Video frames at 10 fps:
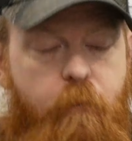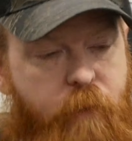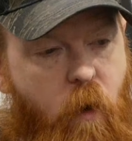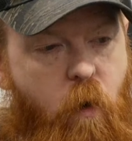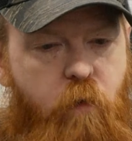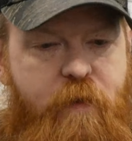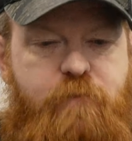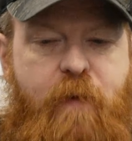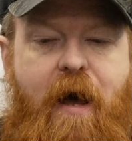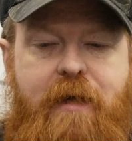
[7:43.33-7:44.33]
but all these
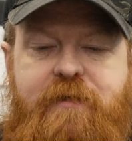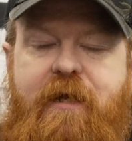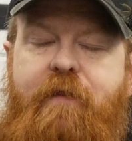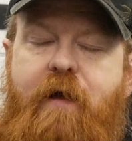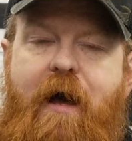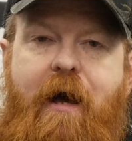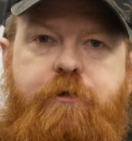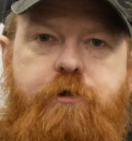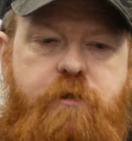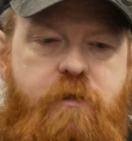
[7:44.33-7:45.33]
parts together are
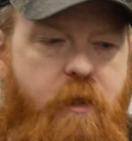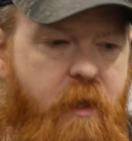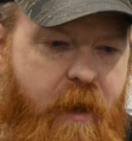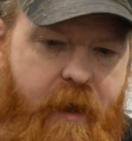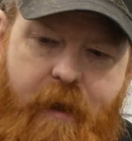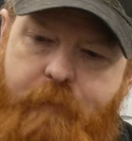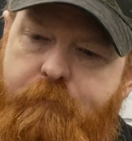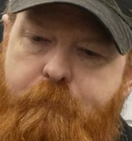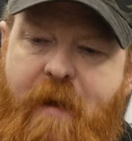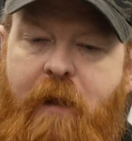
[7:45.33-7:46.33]
just
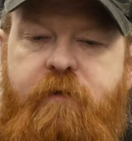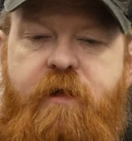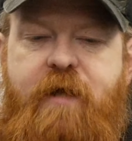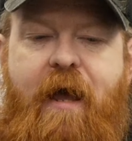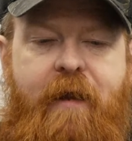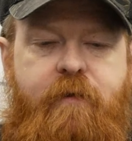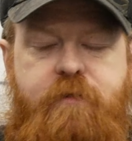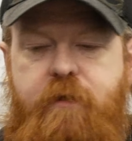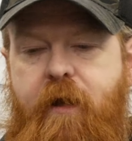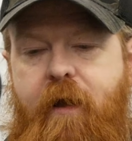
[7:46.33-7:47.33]
melded
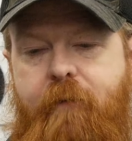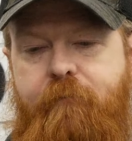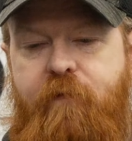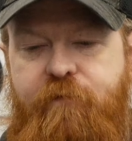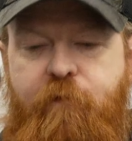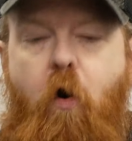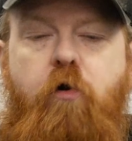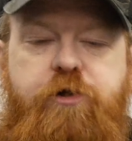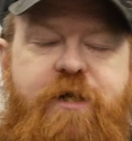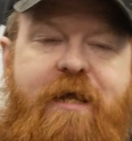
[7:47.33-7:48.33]
and
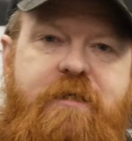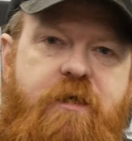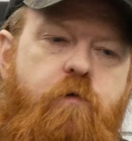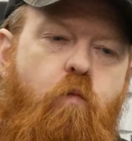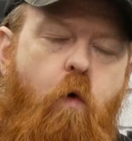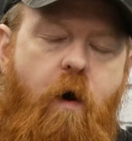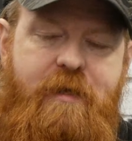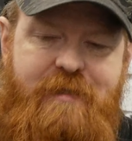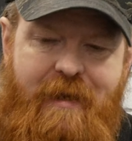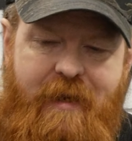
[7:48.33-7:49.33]
forged into what
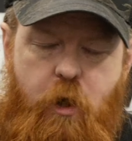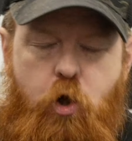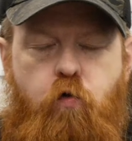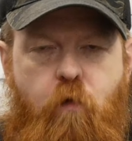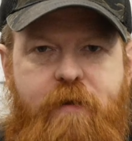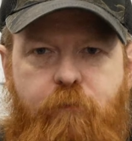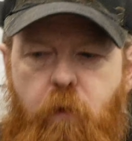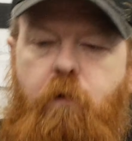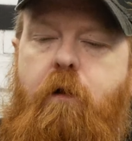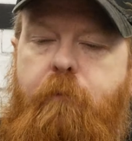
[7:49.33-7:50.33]
is an
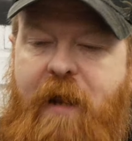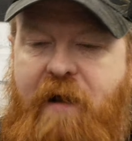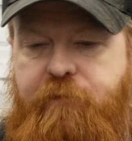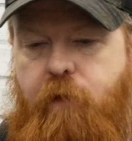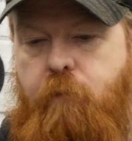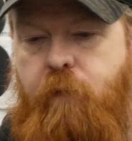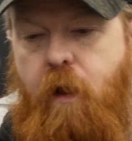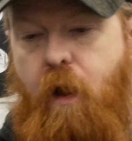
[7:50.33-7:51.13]
incredible platform.